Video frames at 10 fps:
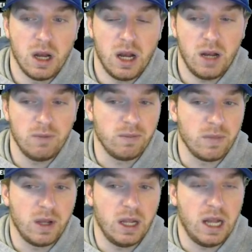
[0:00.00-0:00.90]

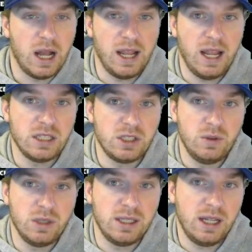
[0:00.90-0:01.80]
And I asked
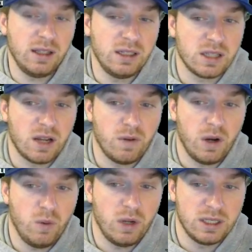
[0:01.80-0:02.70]
you in the daily
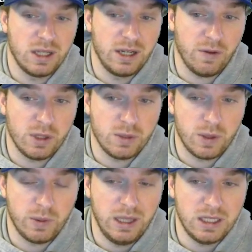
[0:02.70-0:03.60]
discovery, what is the difference
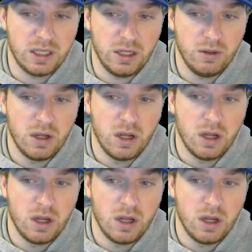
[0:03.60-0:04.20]
between these two?